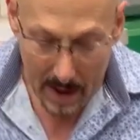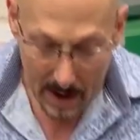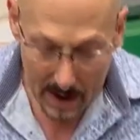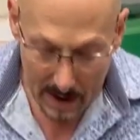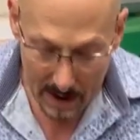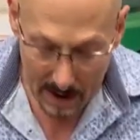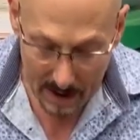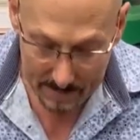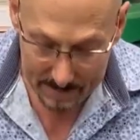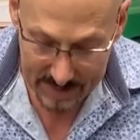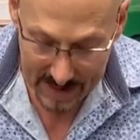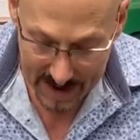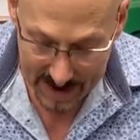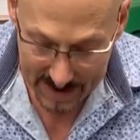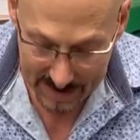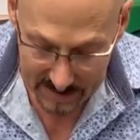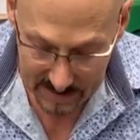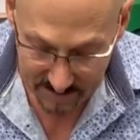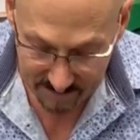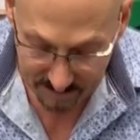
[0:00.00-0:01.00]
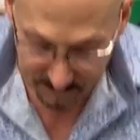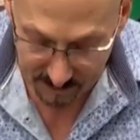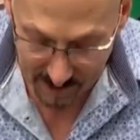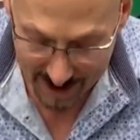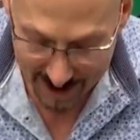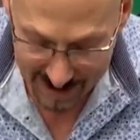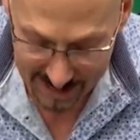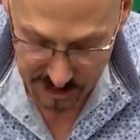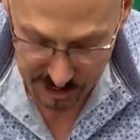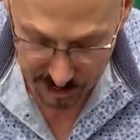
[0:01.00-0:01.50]
um, and
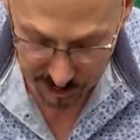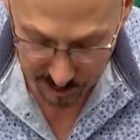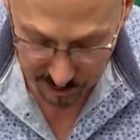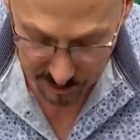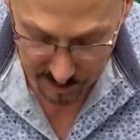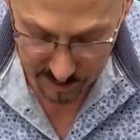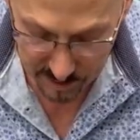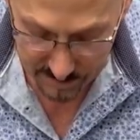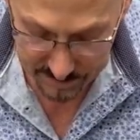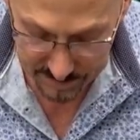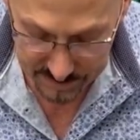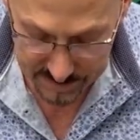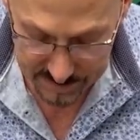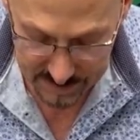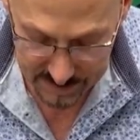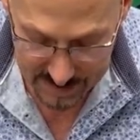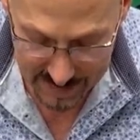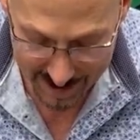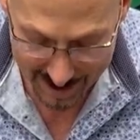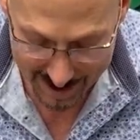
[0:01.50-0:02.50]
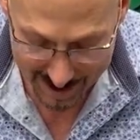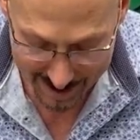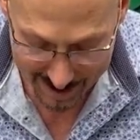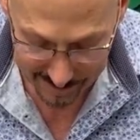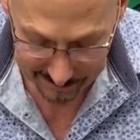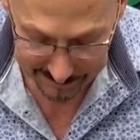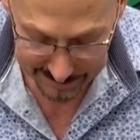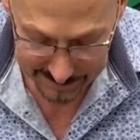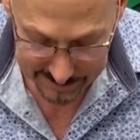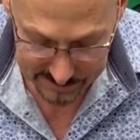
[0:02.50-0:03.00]
fractured the
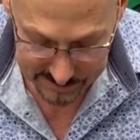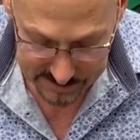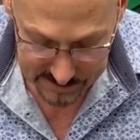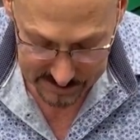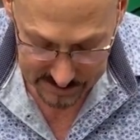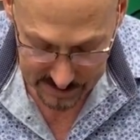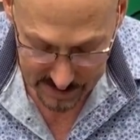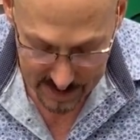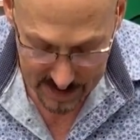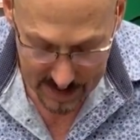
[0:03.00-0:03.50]
hallux.